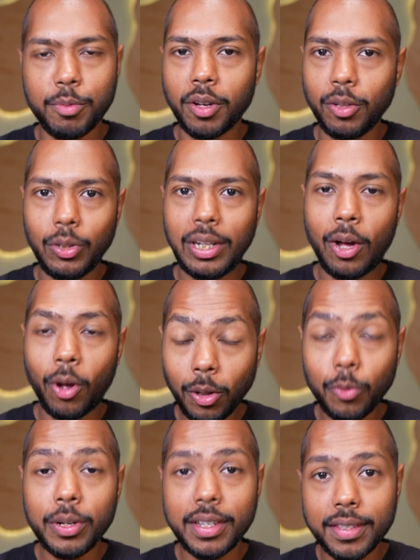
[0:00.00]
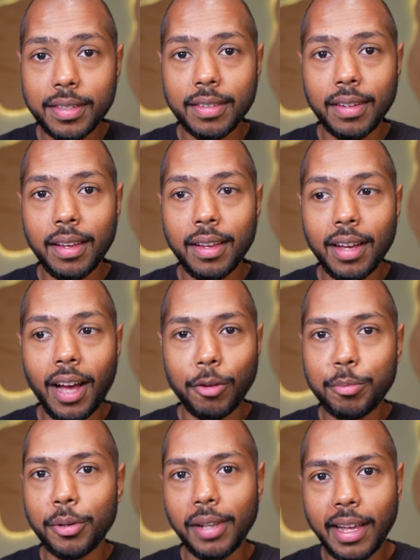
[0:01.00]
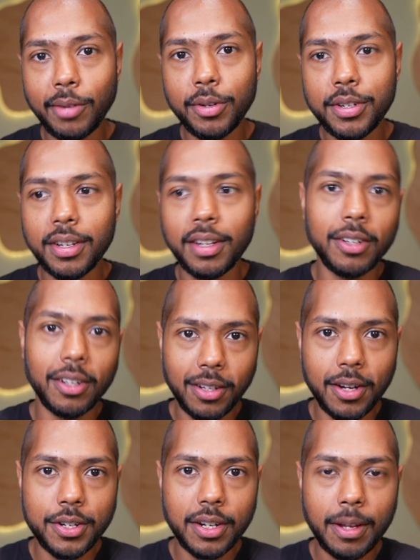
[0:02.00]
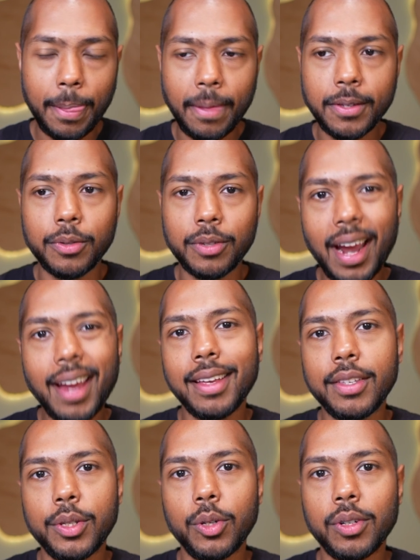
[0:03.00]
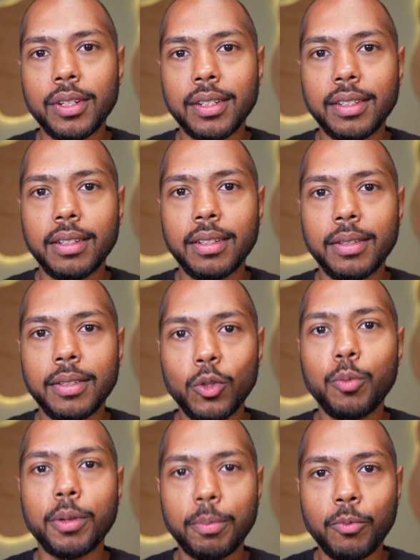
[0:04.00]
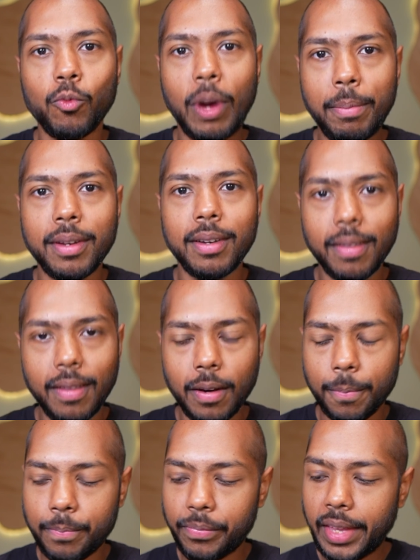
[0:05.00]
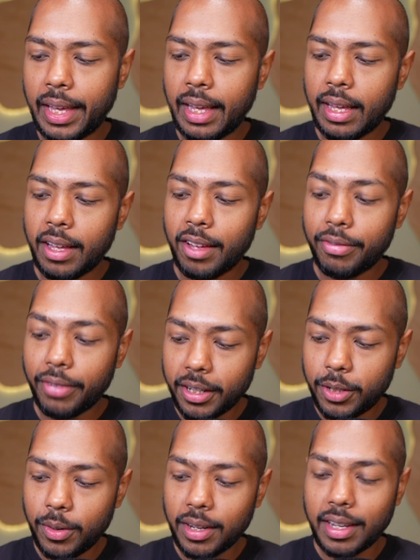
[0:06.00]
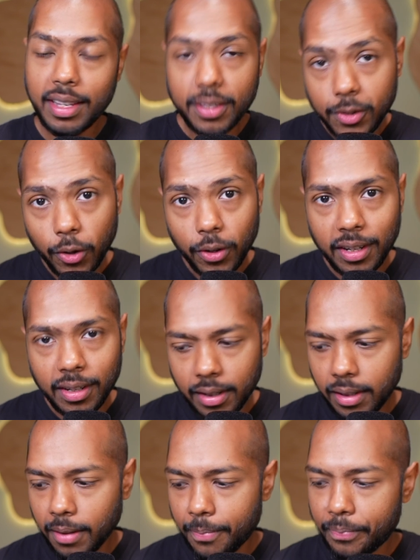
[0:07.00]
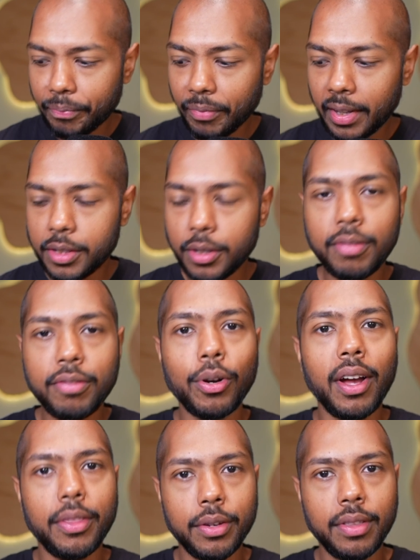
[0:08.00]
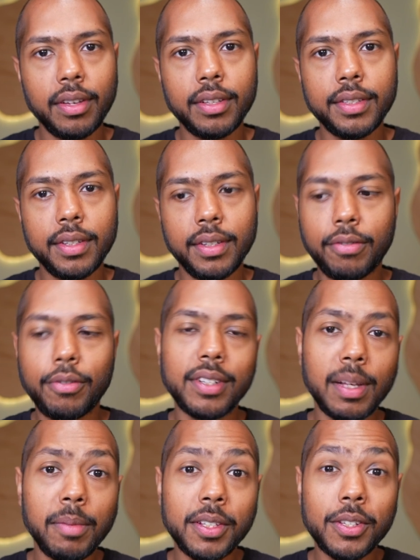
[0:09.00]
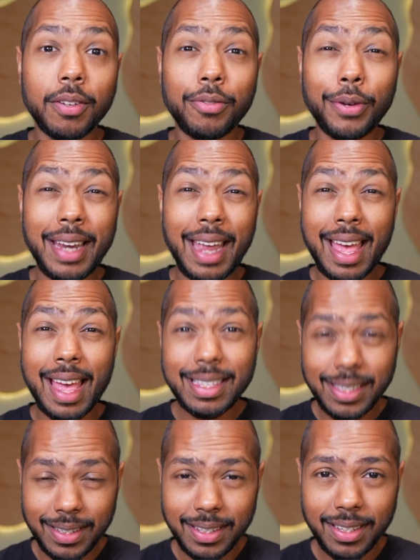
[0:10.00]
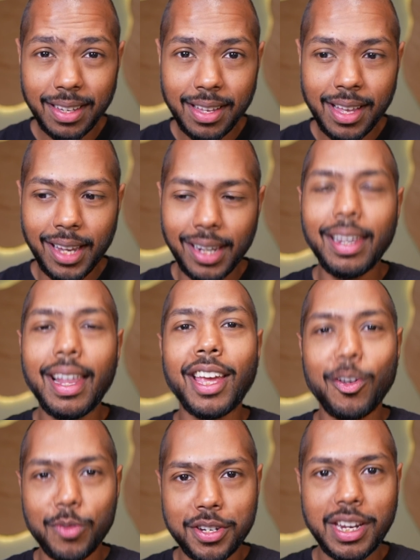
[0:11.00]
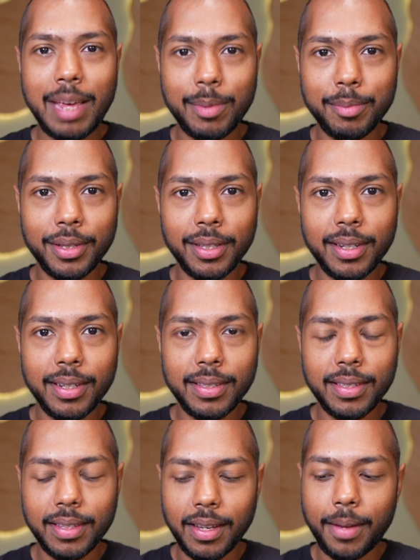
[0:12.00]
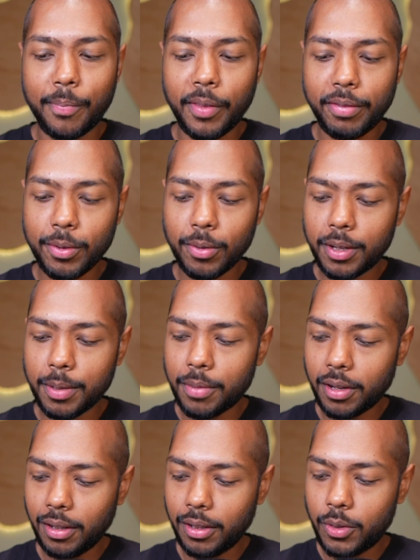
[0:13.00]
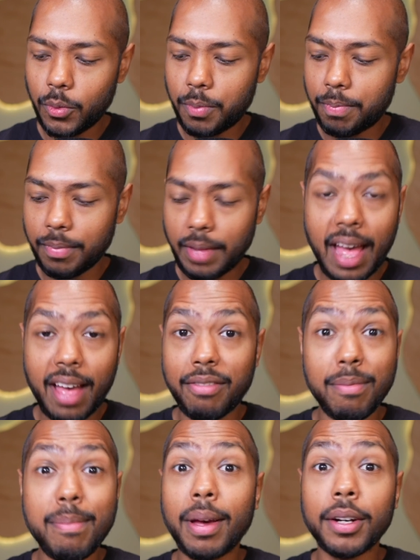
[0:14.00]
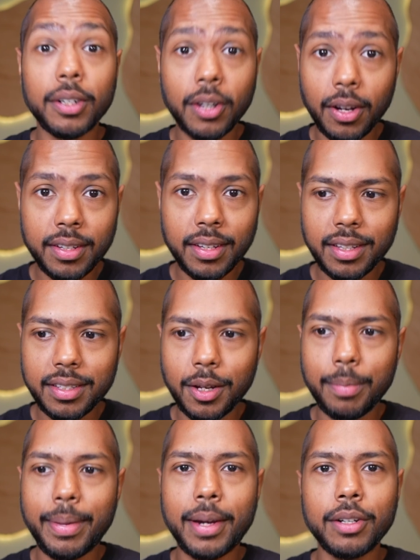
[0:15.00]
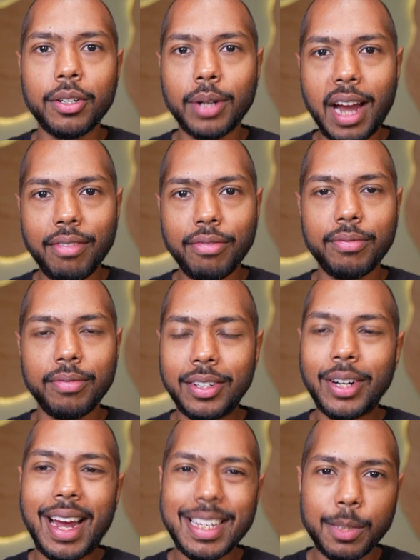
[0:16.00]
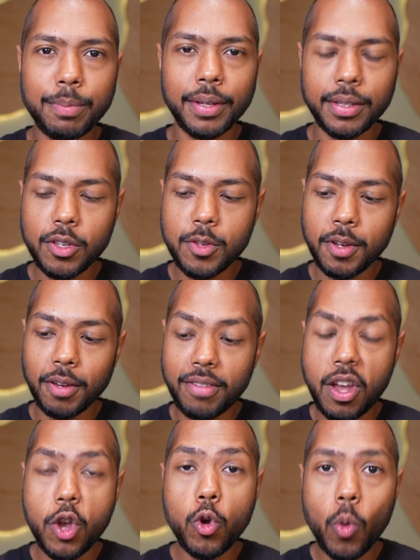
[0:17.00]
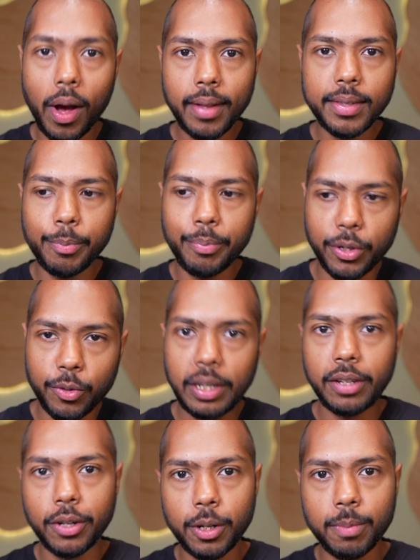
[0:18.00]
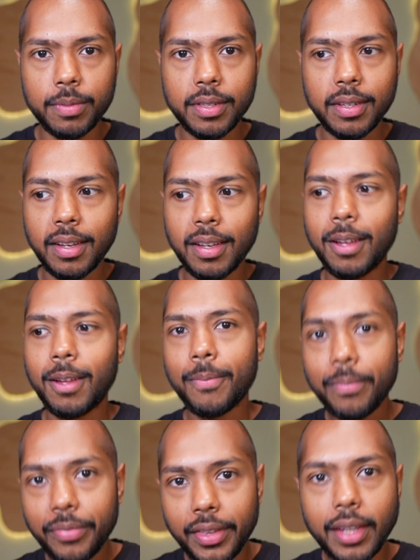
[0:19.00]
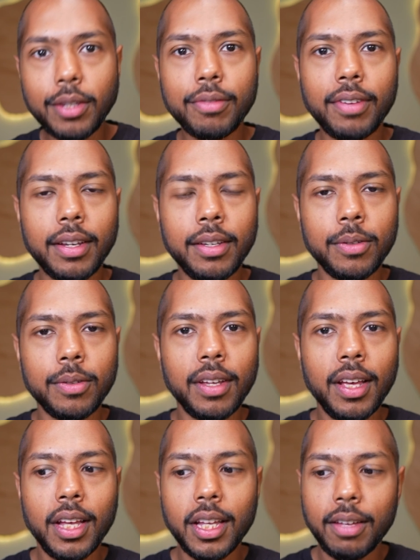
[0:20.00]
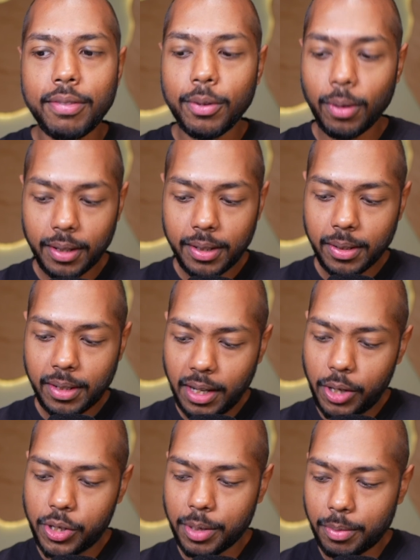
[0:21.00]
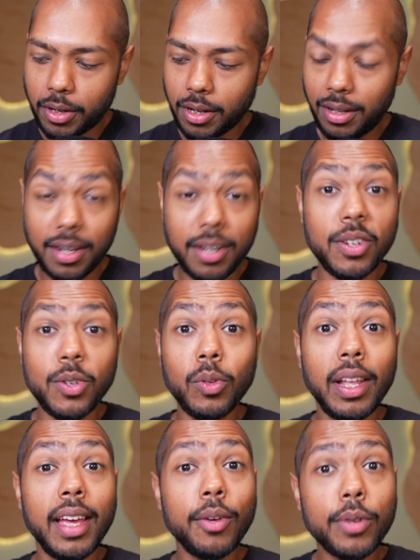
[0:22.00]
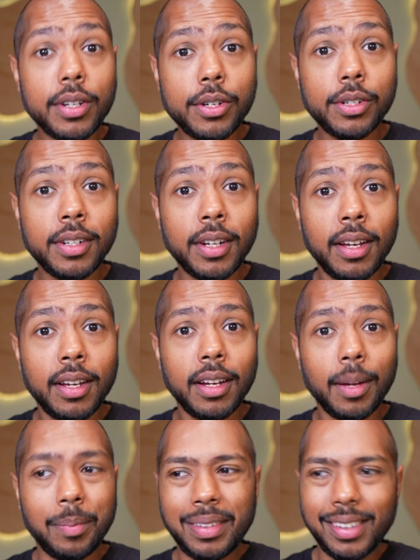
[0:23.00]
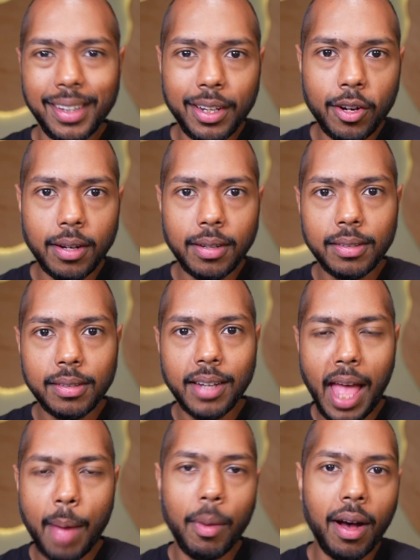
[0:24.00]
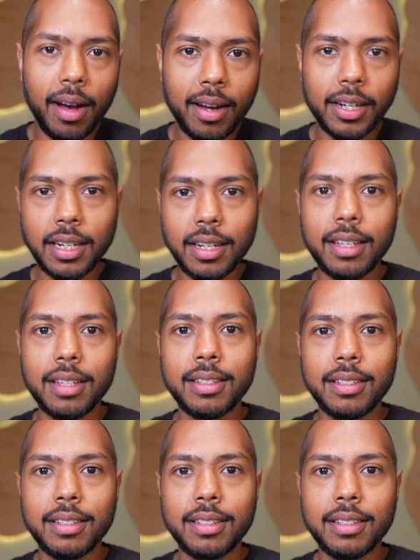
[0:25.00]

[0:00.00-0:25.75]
model will always output language and not logic. So RAG is your super weapon there. Fine-tuning is good indeed. It's good for other things. For example, it's good for enhancing language capabilities. If you want a model to have better context, a better grasp, of nuance between terms, then you fine-tune. If you want to teach a model a new language, Klingon, Amharic,